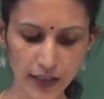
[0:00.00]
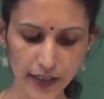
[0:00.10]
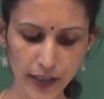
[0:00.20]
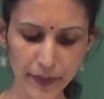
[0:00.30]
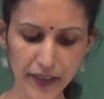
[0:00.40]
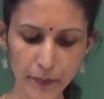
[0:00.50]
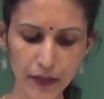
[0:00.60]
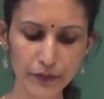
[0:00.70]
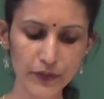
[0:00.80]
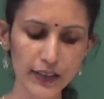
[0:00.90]
he became
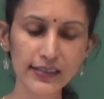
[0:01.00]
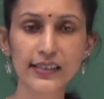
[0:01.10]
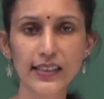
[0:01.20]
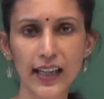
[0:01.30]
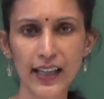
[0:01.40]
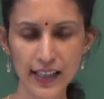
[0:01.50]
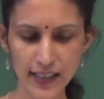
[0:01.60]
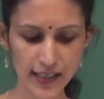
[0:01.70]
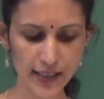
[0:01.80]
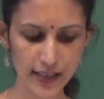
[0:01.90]
the first
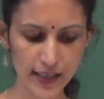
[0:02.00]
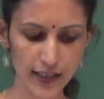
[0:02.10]
Indian,